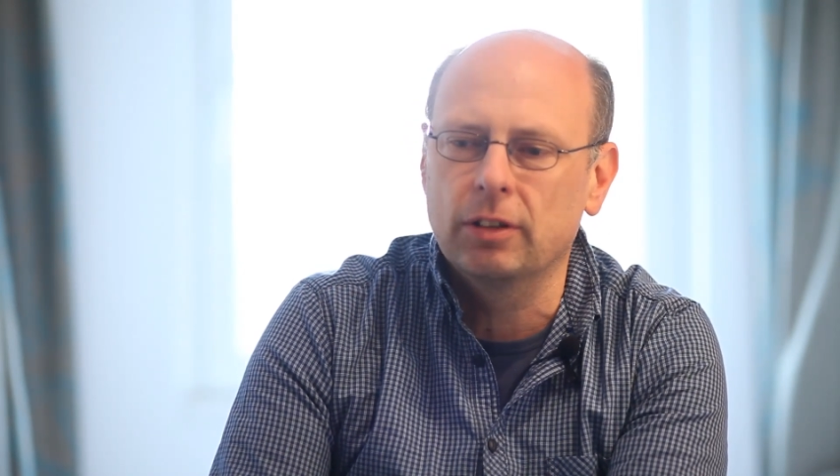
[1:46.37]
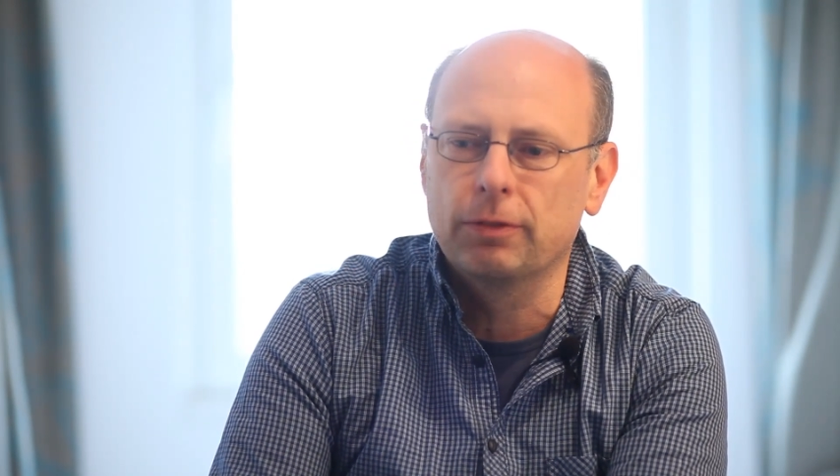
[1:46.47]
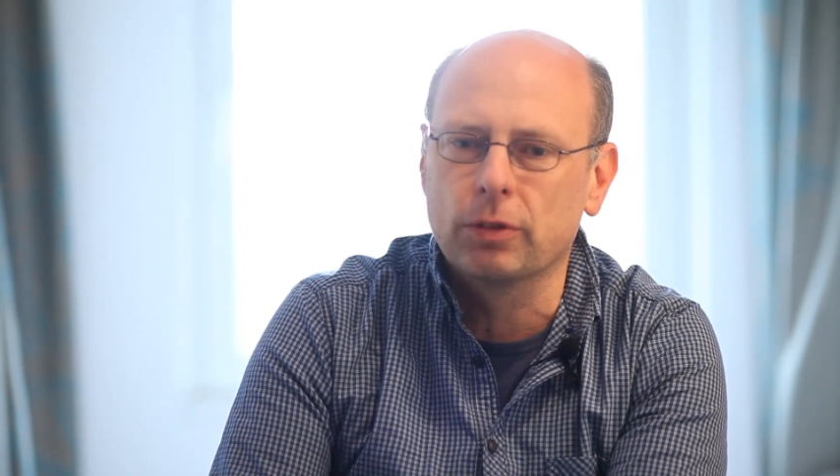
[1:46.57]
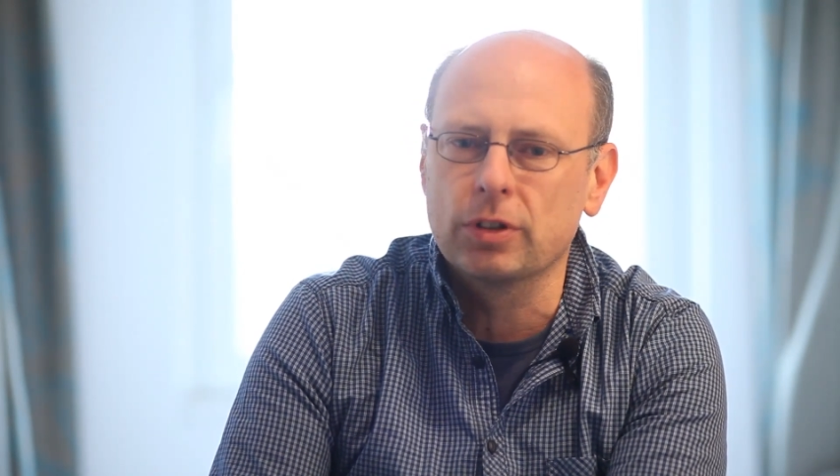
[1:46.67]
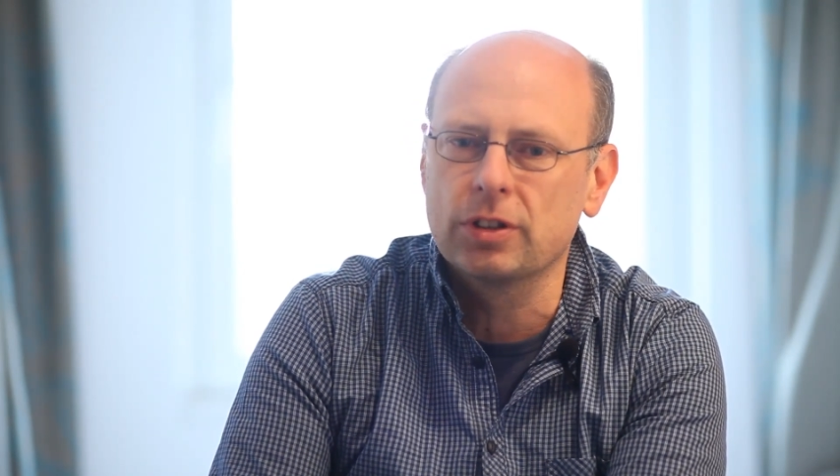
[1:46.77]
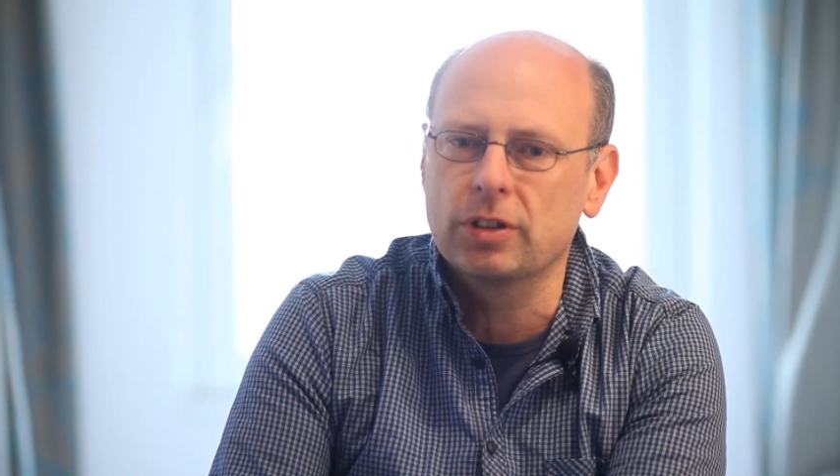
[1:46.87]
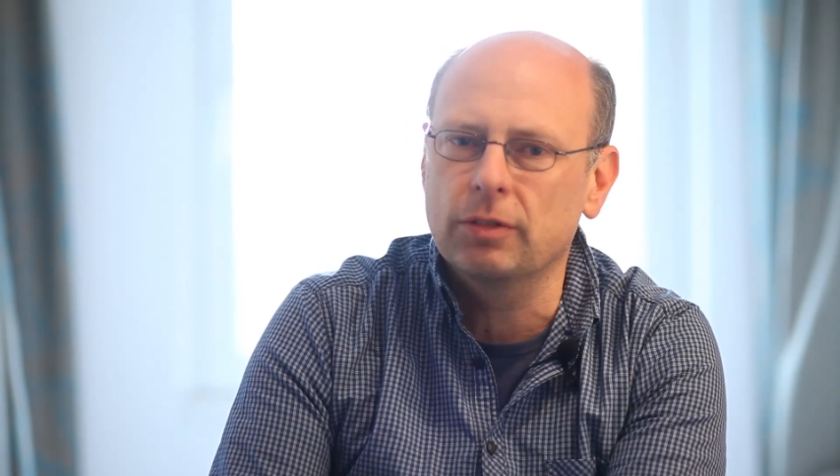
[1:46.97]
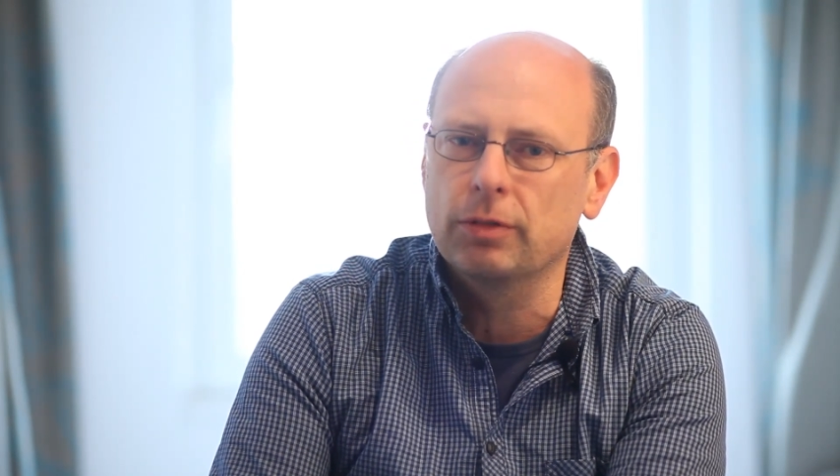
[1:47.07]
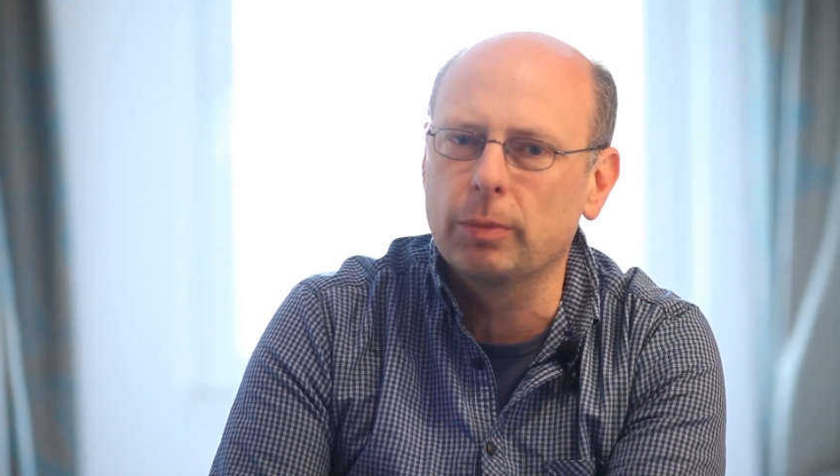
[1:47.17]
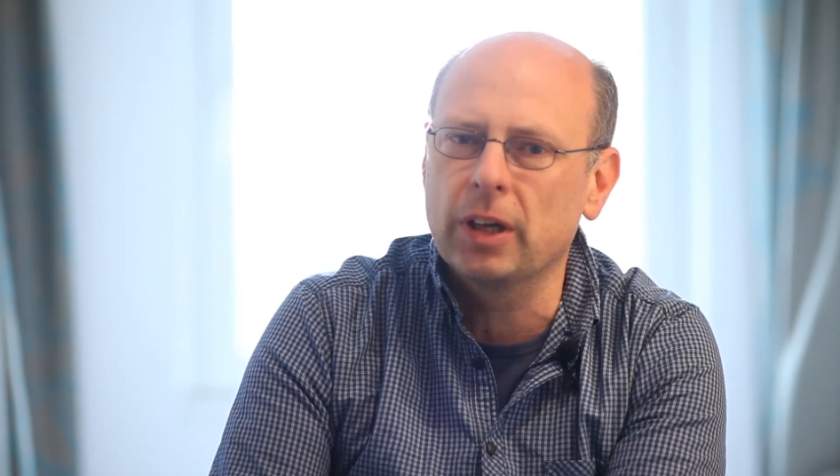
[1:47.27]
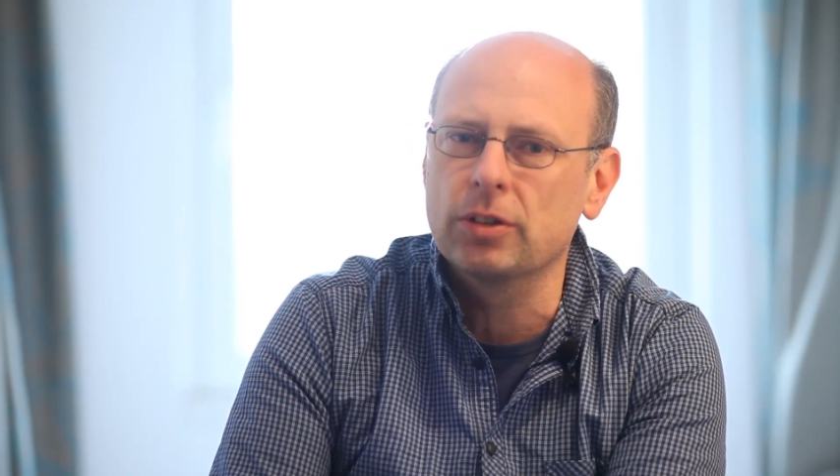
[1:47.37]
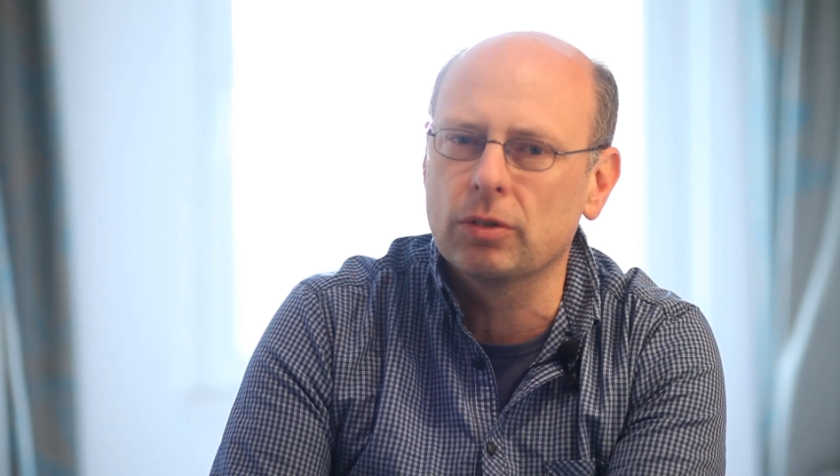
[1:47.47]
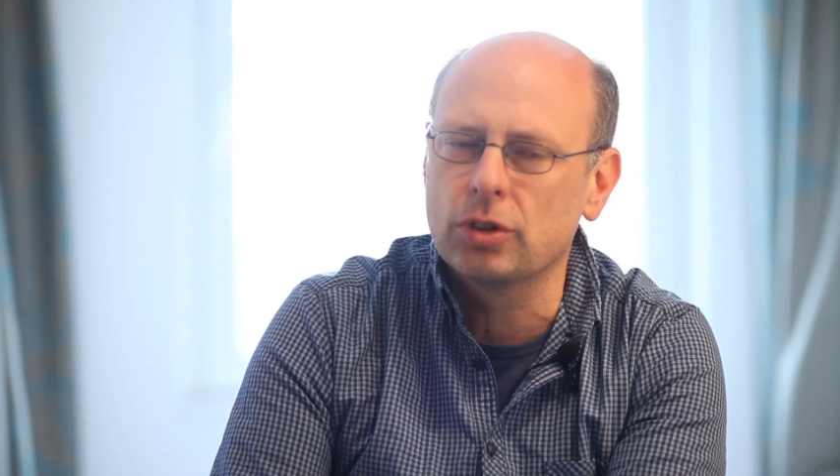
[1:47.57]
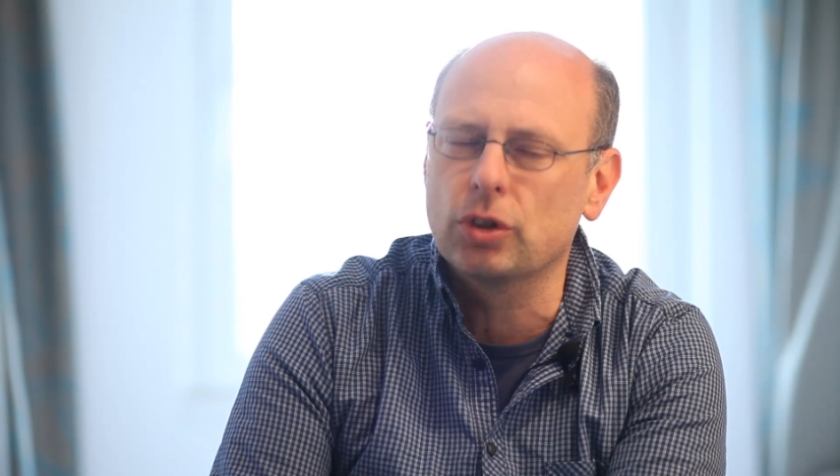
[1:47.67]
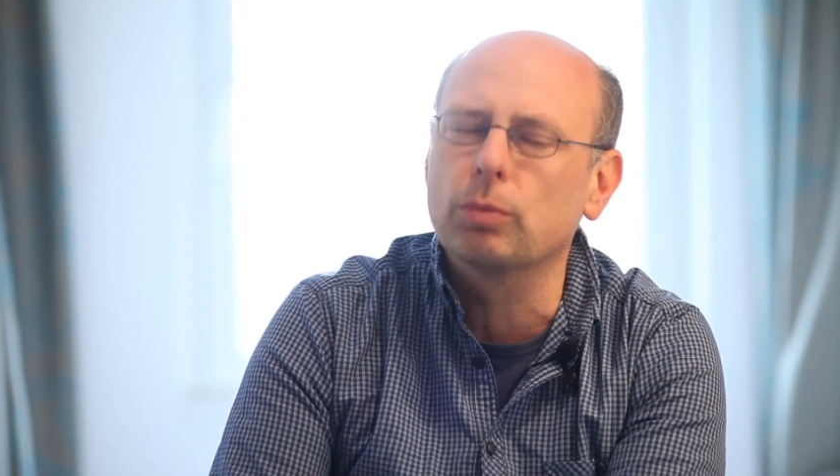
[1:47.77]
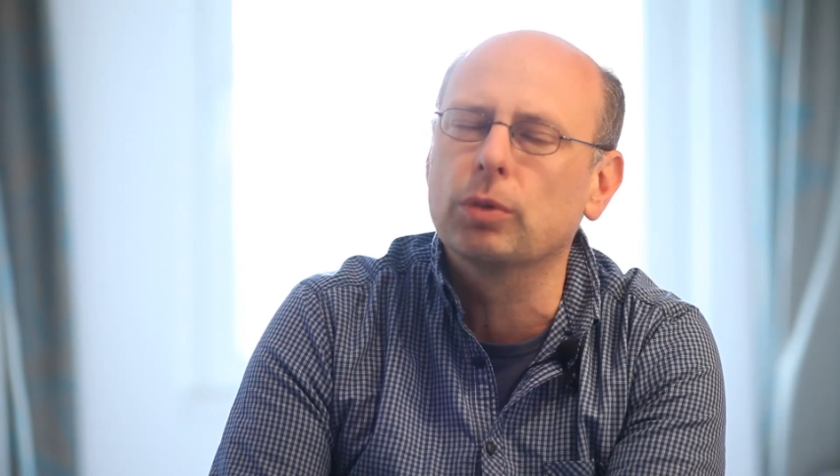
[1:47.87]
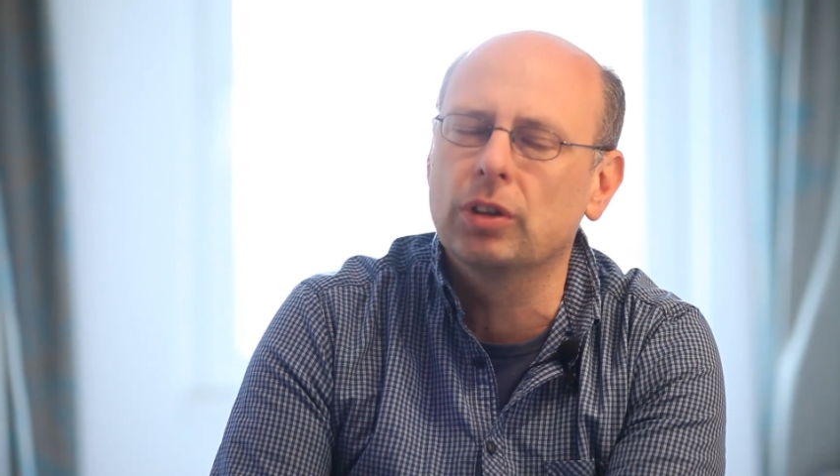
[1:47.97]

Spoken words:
the first information on German